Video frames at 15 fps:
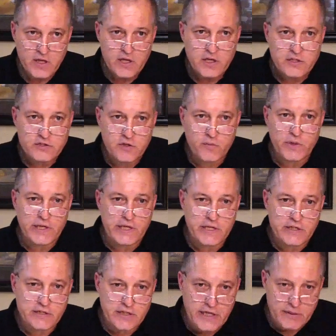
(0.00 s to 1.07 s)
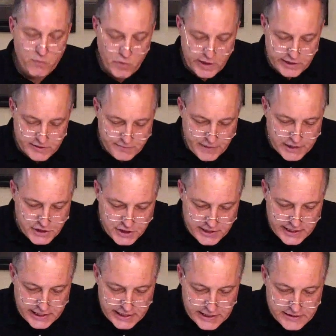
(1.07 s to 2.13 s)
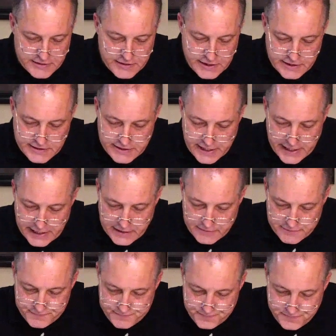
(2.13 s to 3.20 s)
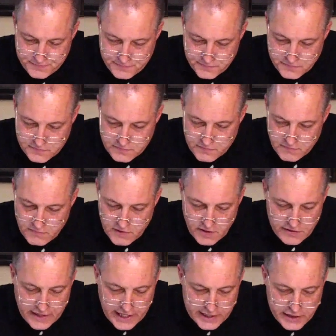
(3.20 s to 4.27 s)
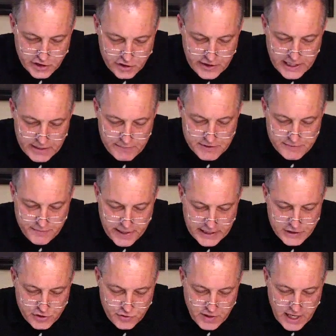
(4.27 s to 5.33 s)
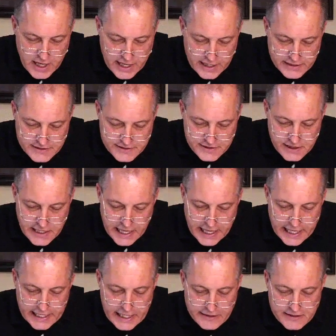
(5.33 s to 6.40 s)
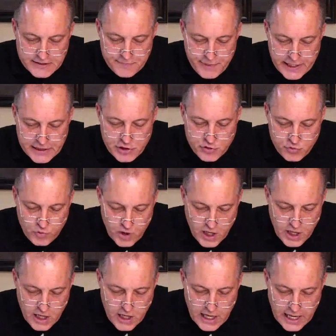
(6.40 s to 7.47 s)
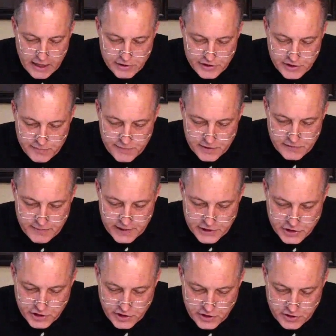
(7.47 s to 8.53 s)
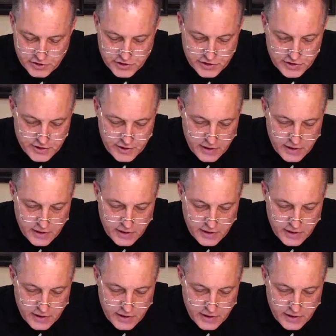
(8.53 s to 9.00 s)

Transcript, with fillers: So what he and what he's mentioning is he's saying that your name is Petros, and on this Petra I shall build my church.